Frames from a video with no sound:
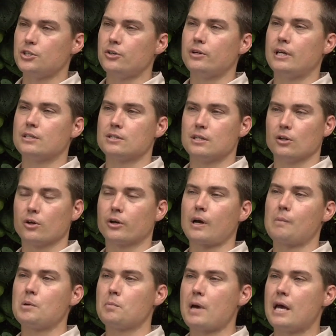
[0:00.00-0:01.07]
year, and they still are
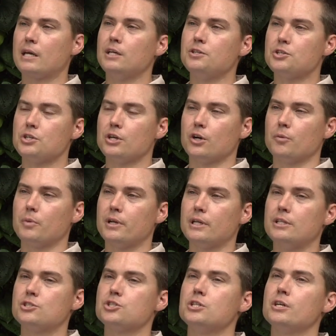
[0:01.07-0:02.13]
coming back each year, but
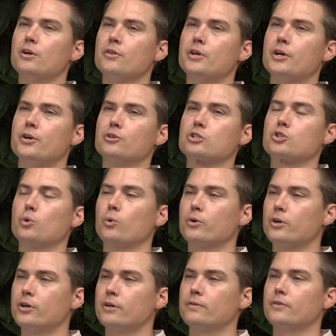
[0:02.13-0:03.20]
each year they're
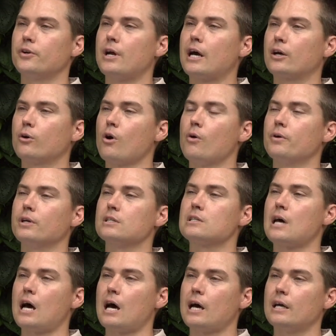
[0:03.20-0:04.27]
shorter, they're not growing as
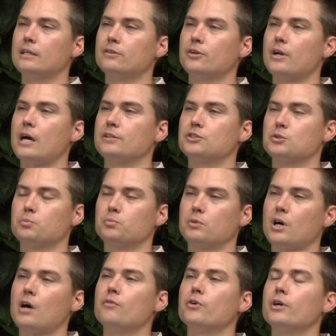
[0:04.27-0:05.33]
high, they're not
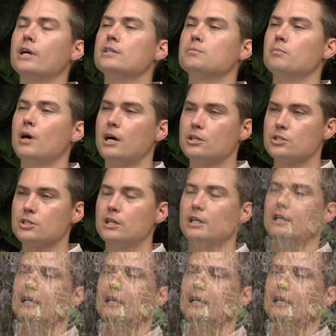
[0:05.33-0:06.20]
covering as much.